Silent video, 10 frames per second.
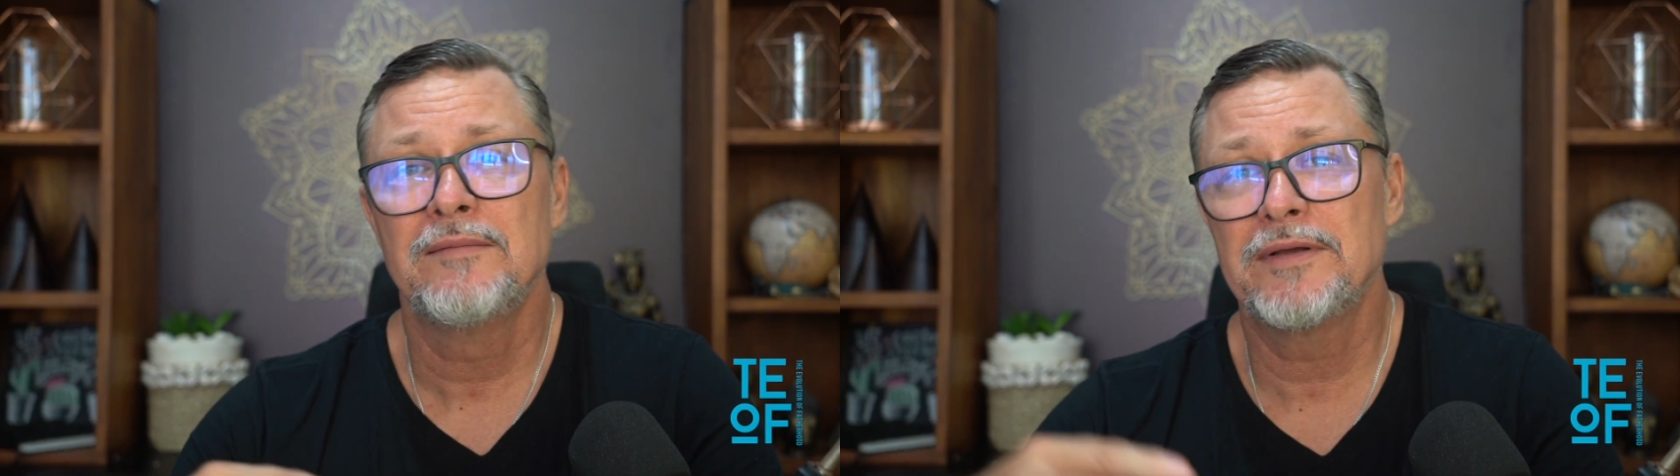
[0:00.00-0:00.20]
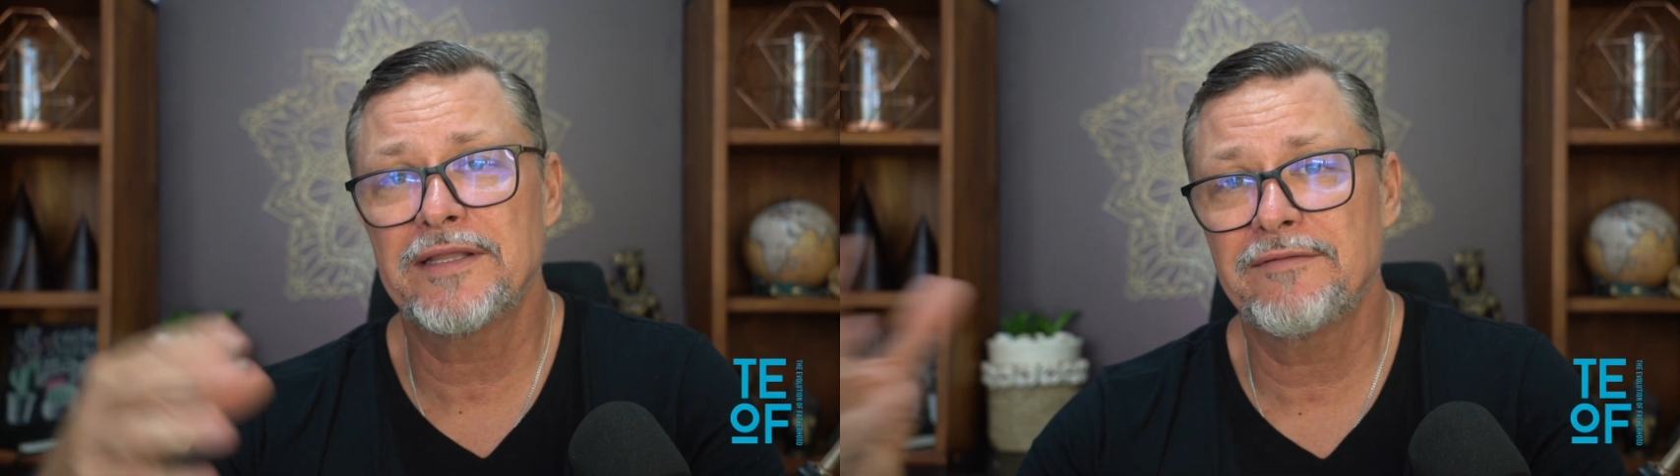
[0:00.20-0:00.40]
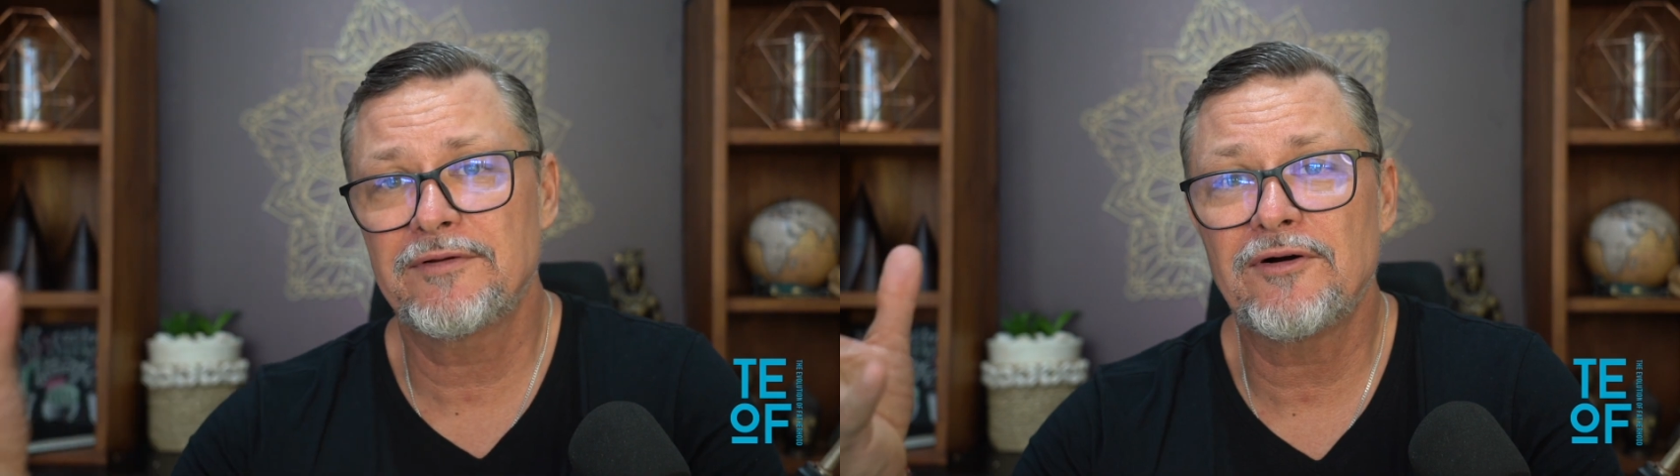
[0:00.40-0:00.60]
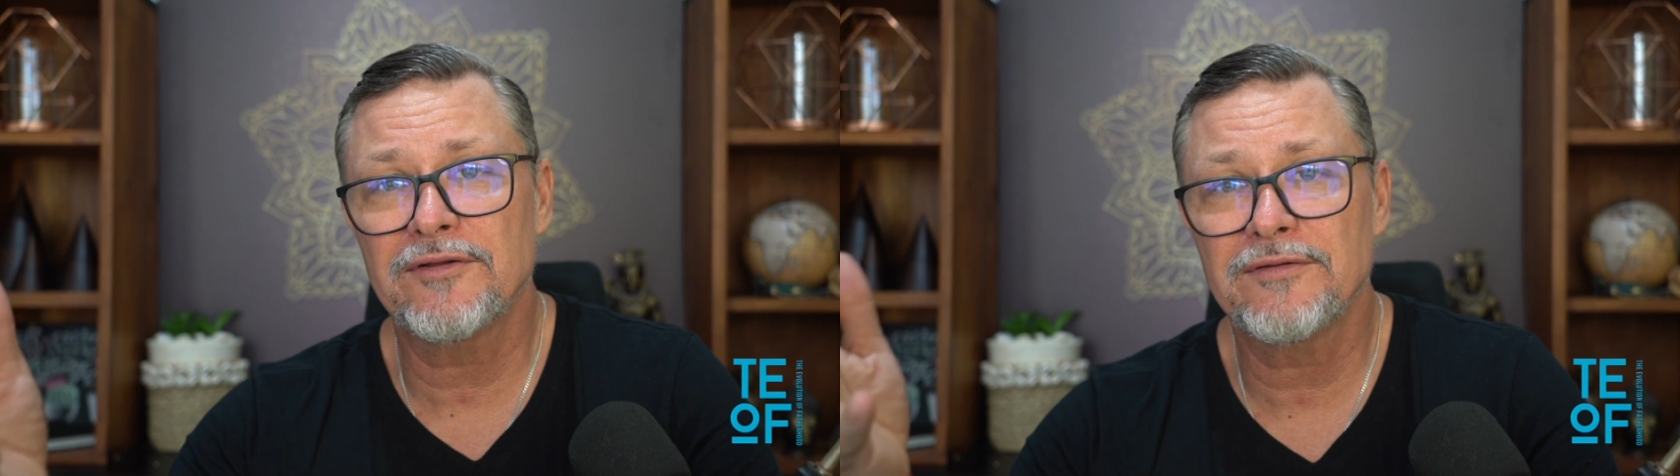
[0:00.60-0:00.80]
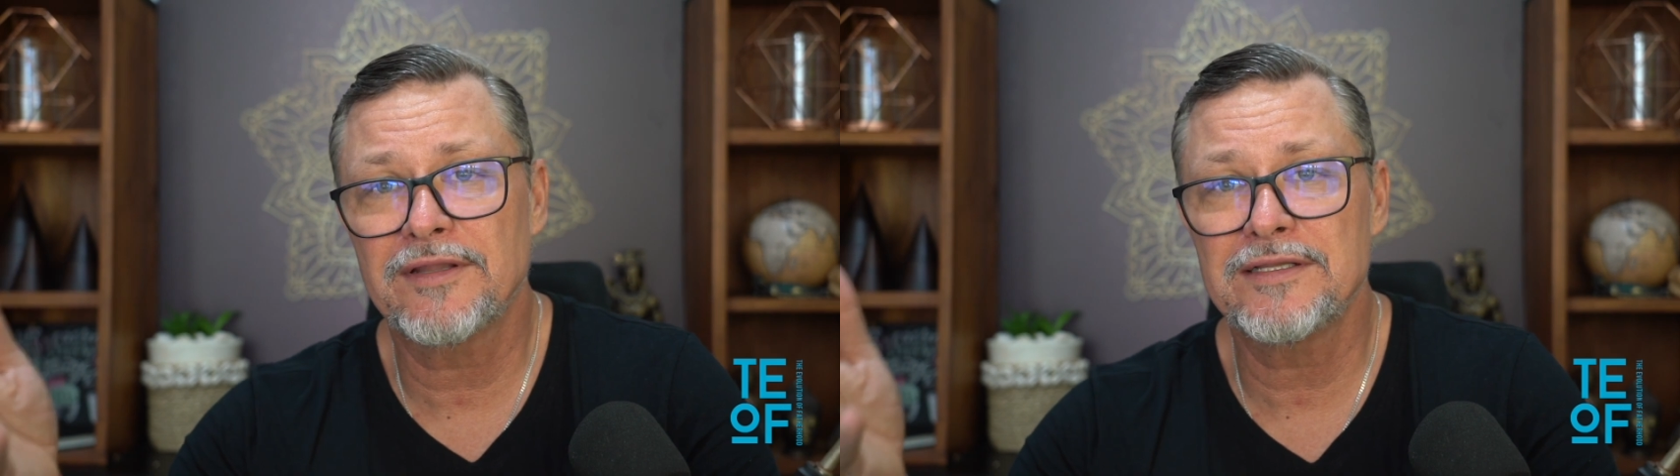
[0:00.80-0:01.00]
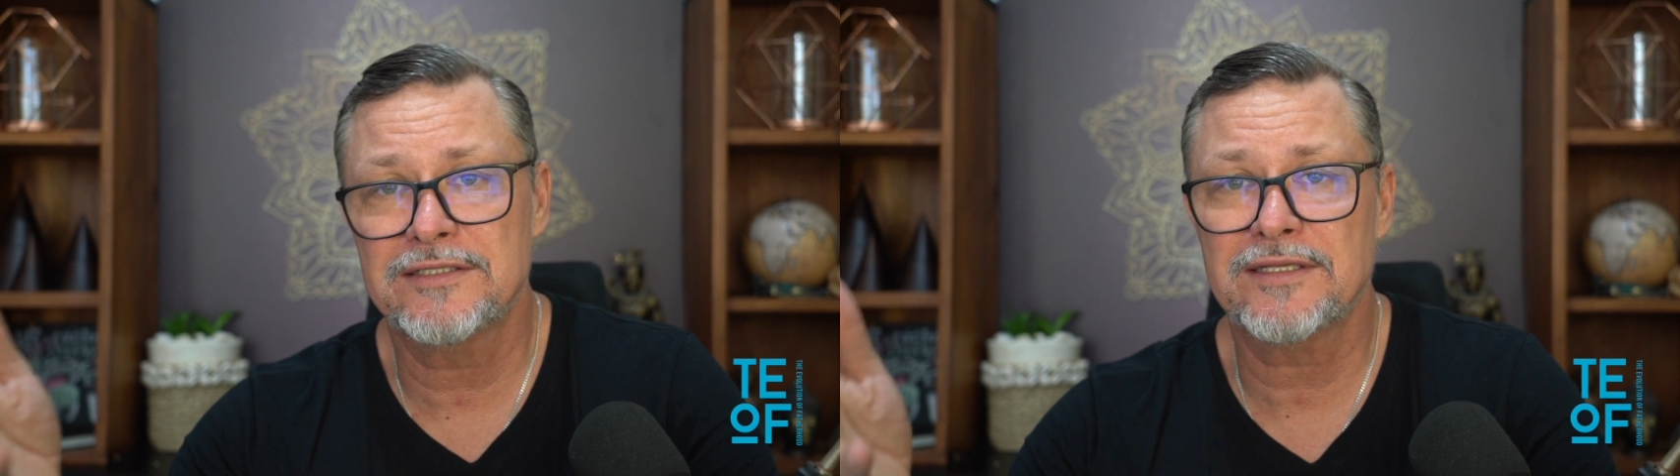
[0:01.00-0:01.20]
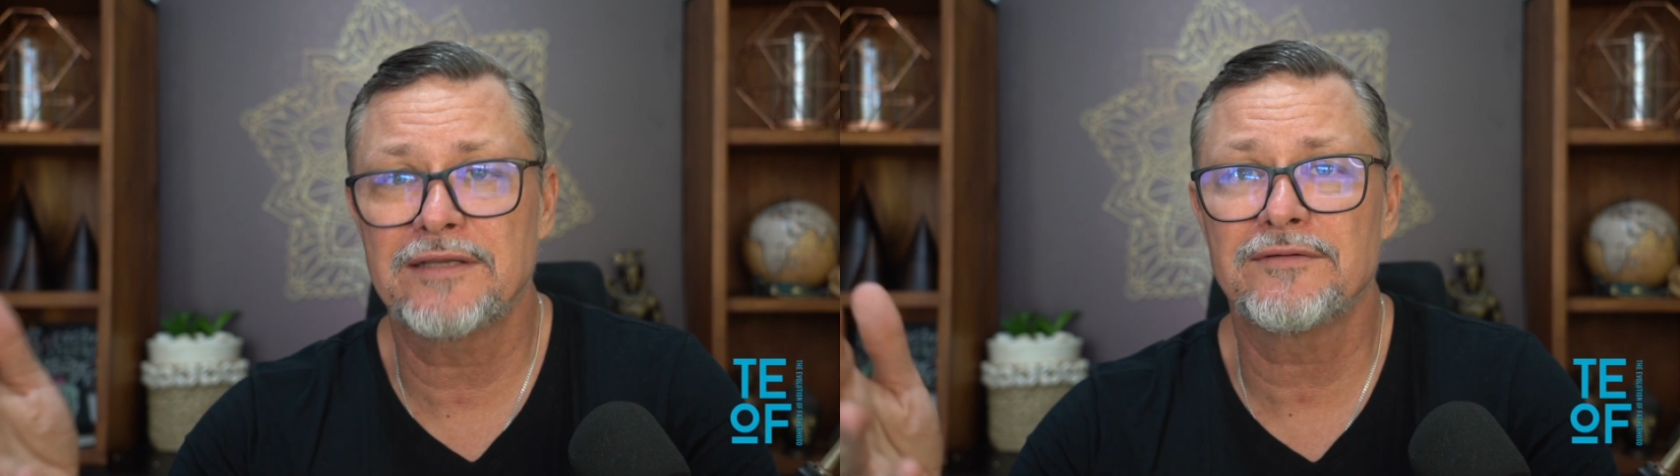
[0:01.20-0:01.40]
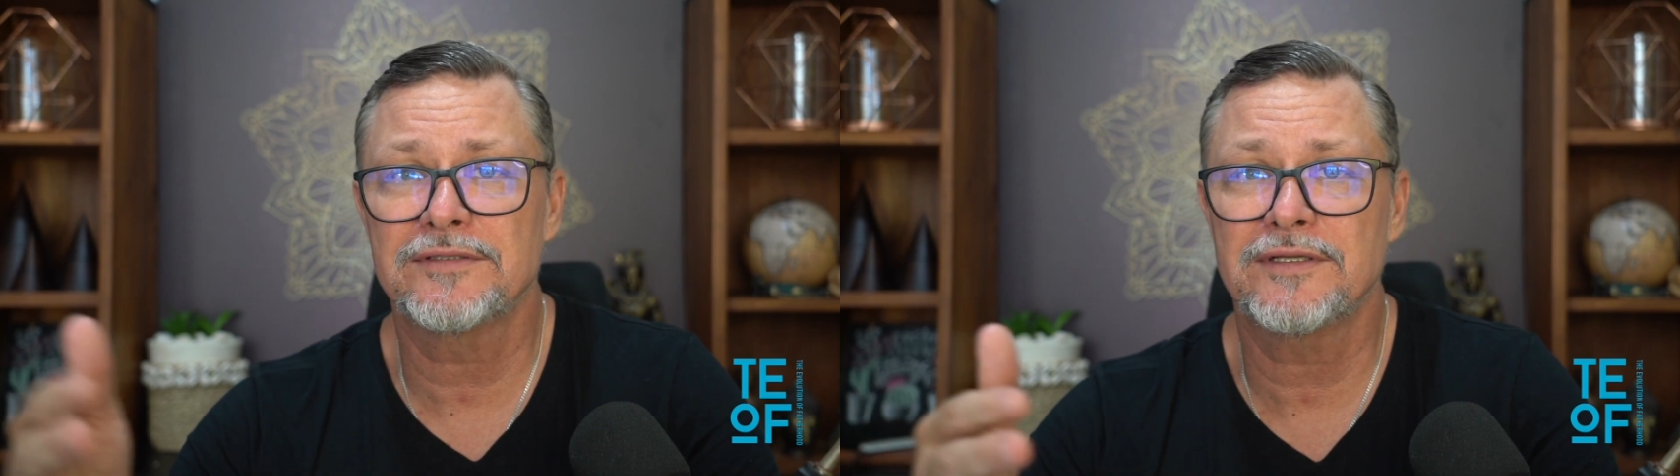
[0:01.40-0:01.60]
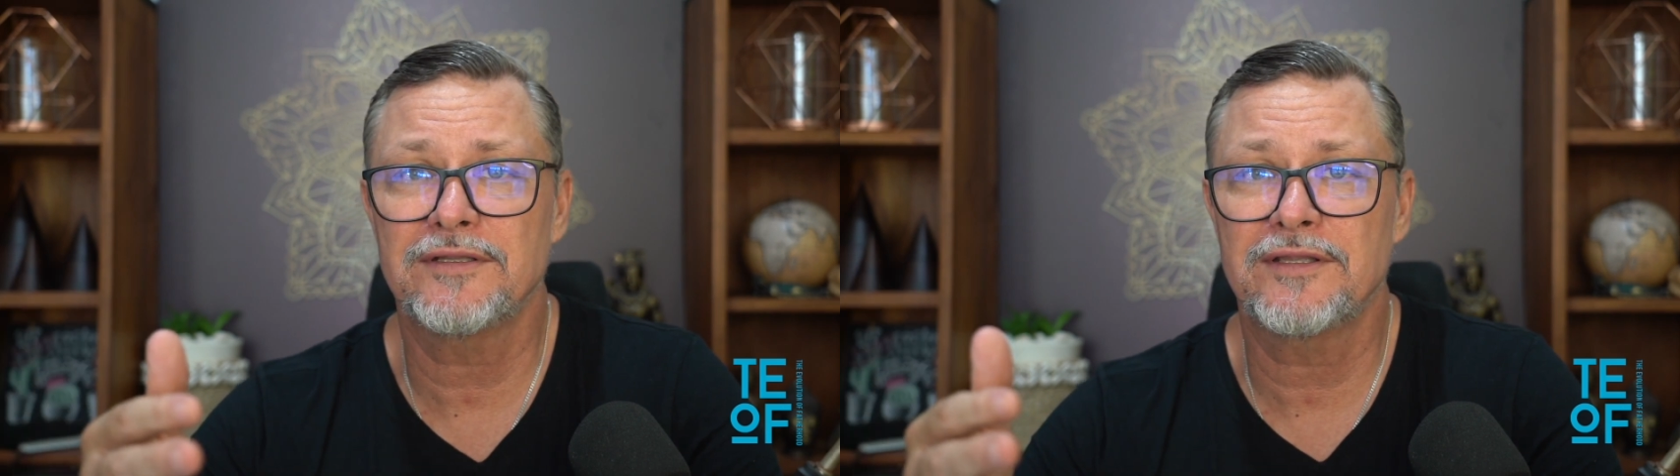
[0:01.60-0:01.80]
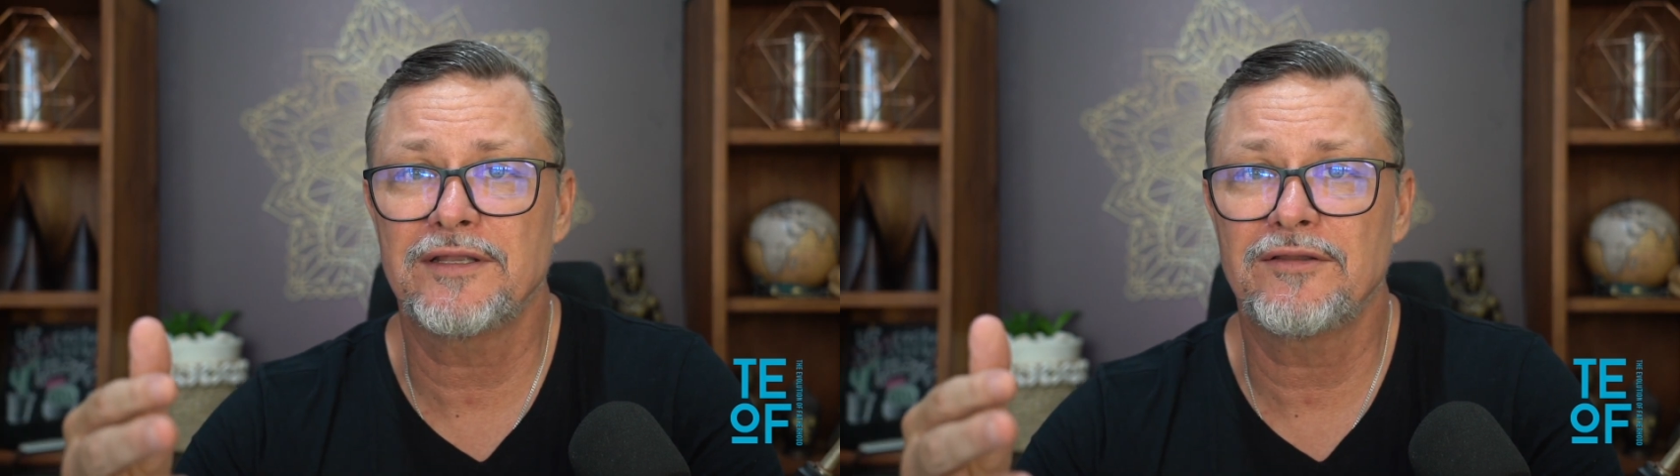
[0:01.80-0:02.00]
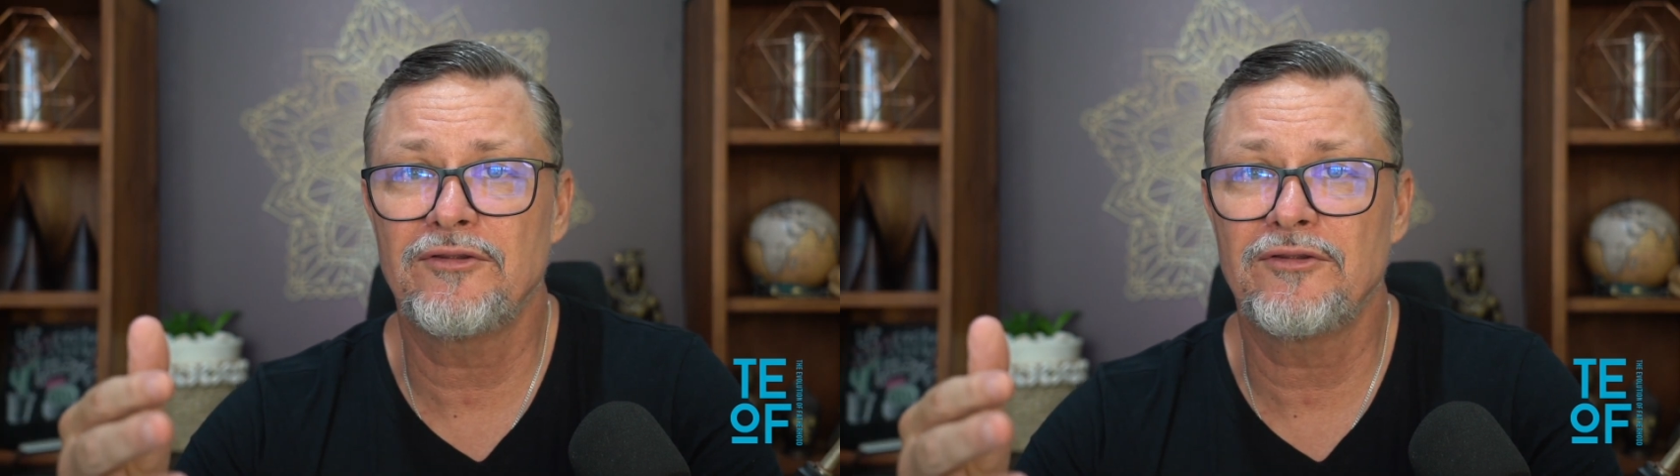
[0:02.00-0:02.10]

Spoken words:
but they've got these skills that